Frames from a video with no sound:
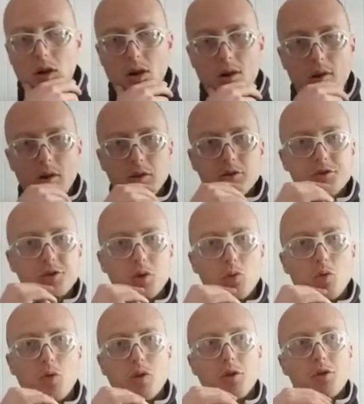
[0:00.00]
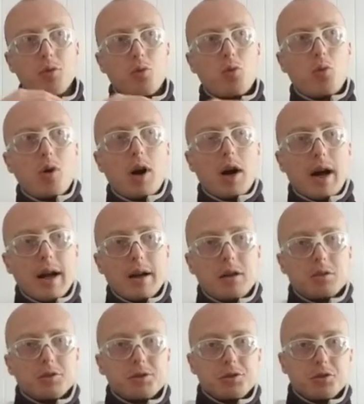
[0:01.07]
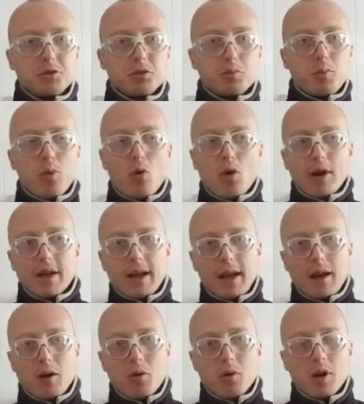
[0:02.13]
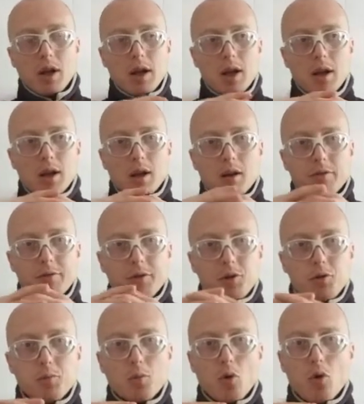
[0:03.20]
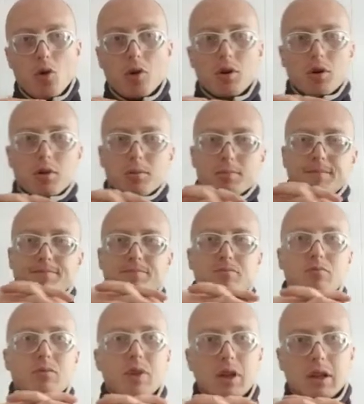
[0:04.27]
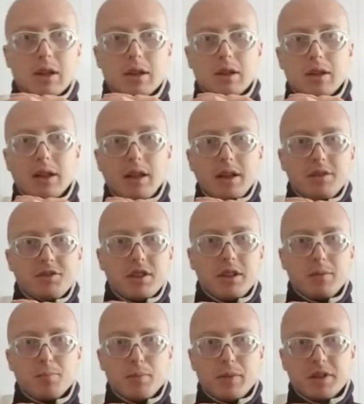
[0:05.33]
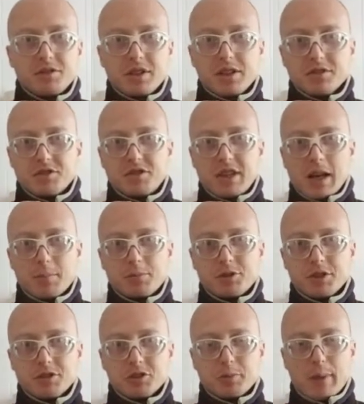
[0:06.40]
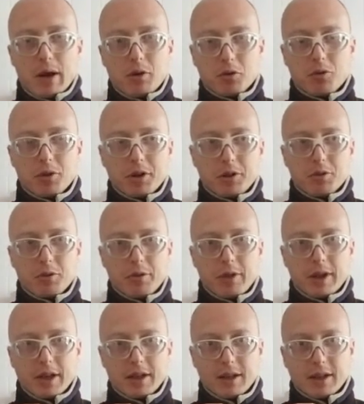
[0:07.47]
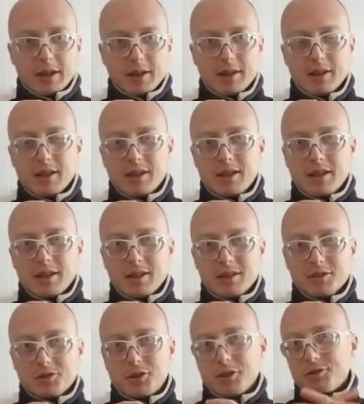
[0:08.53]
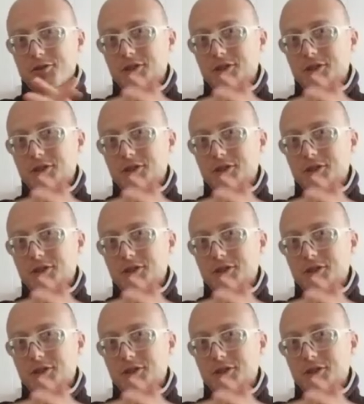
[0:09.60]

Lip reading: also worthwhile to point out a few more easy misconceptions about critical thinking, Just